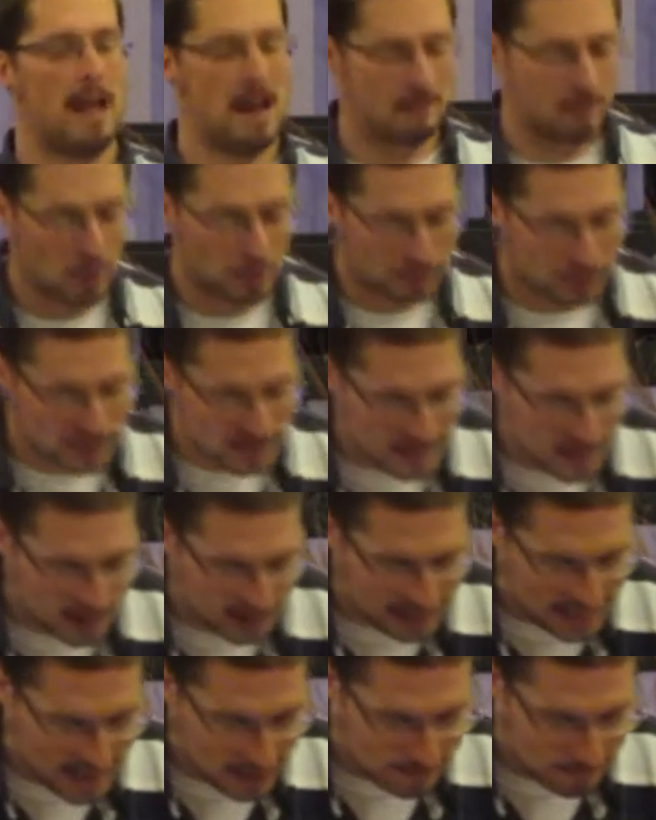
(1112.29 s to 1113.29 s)
I wrote this
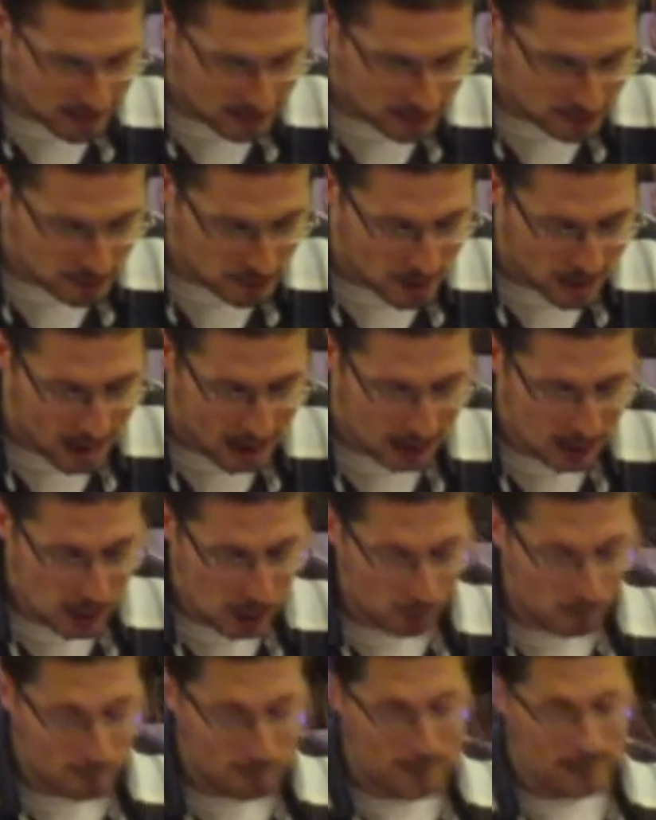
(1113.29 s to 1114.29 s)
down. I do not
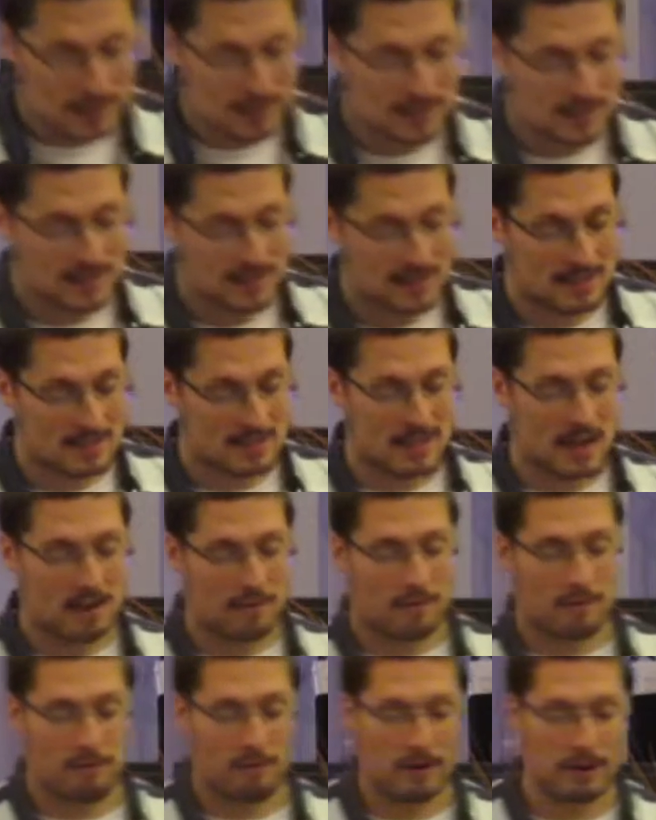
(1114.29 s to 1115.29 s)
want to miss this because it's
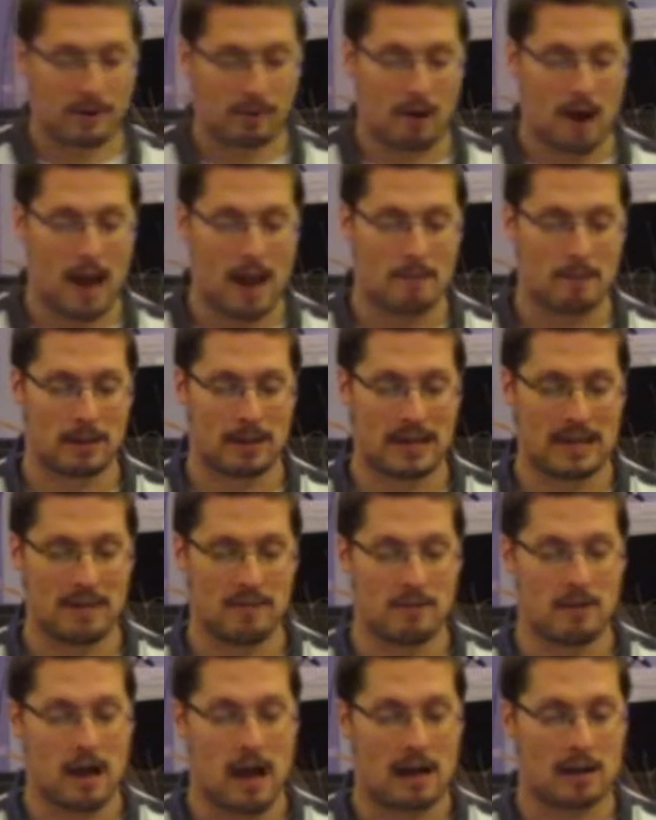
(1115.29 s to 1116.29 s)
kind of a funny rhyme. But
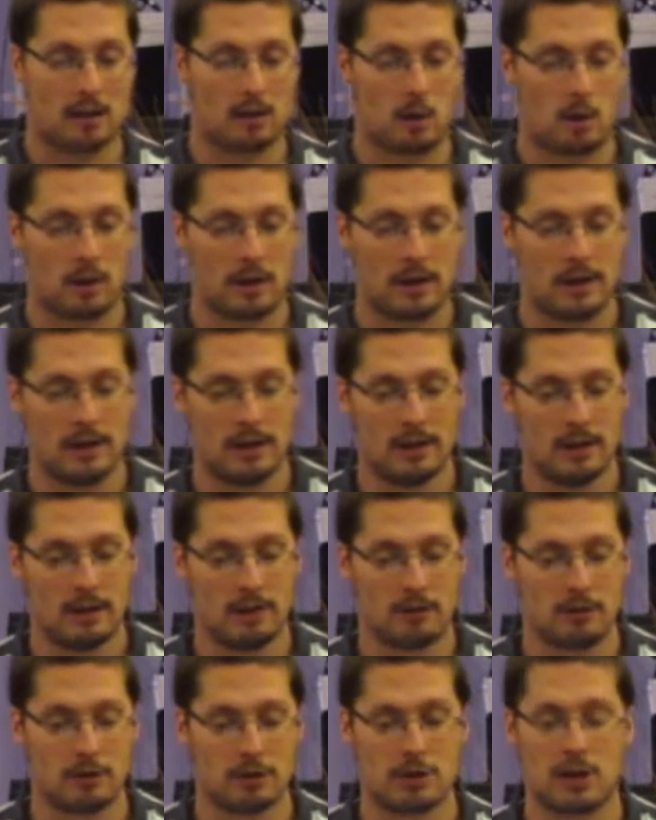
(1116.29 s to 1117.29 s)
give God glory
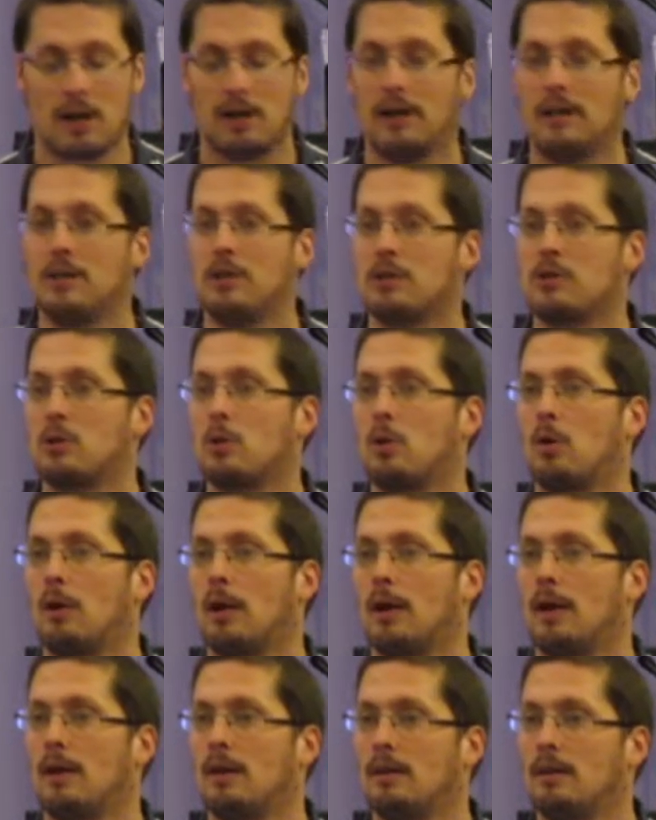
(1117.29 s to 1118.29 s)
through sharing your
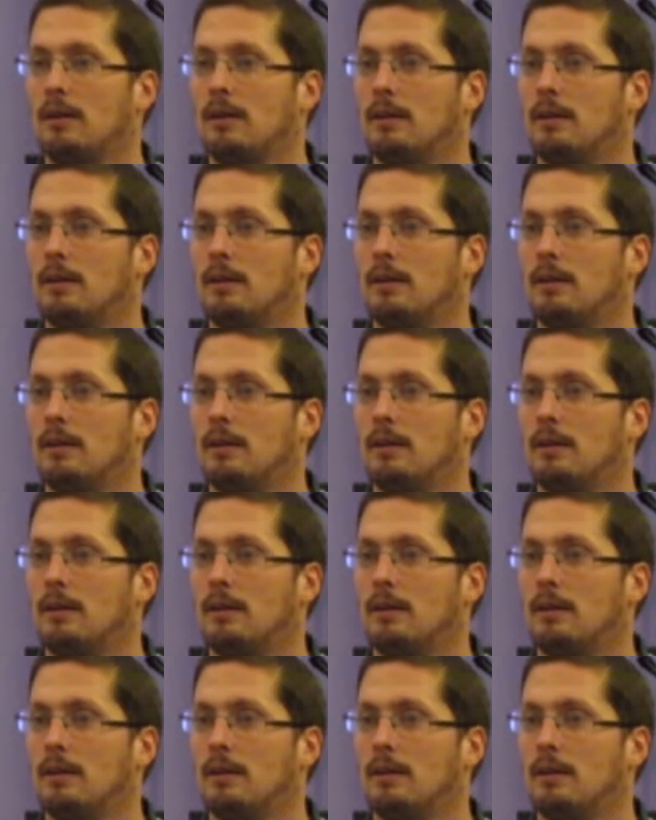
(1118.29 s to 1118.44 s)
story.